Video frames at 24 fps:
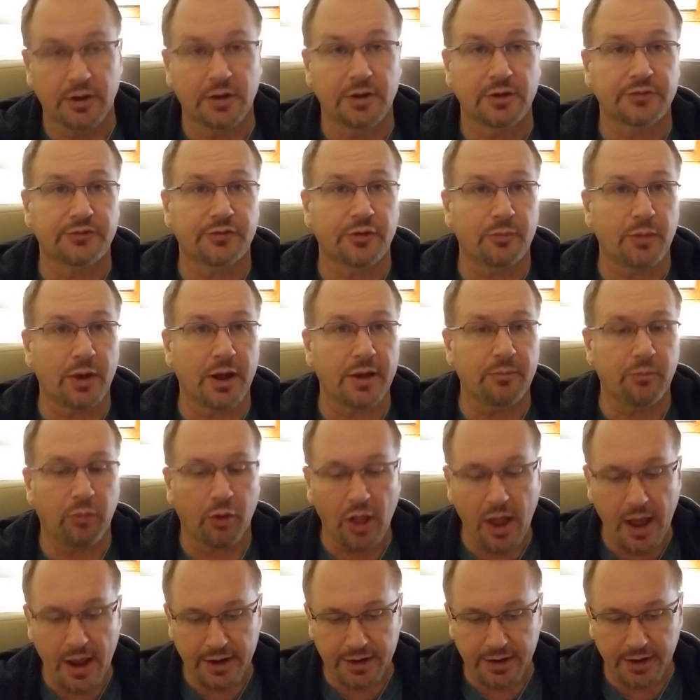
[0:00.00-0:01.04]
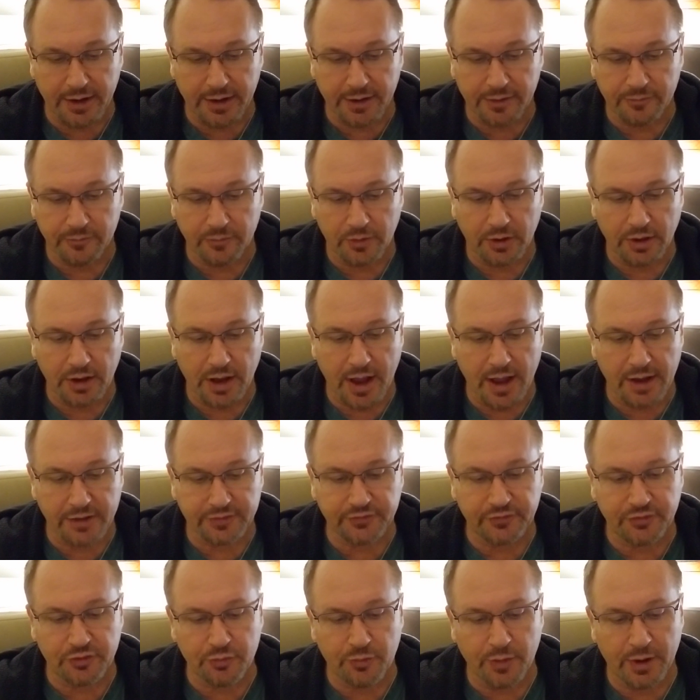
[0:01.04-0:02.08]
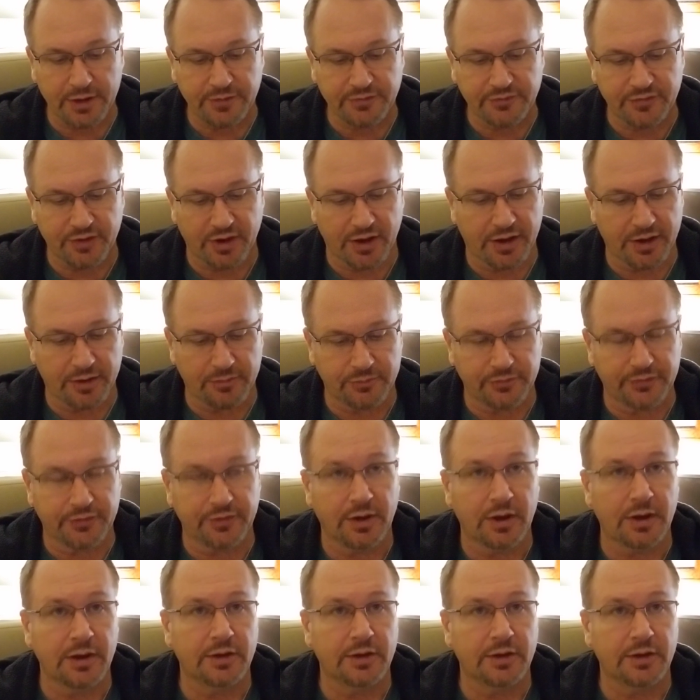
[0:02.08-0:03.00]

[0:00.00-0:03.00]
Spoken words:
So by blocking COX-2 enzymes,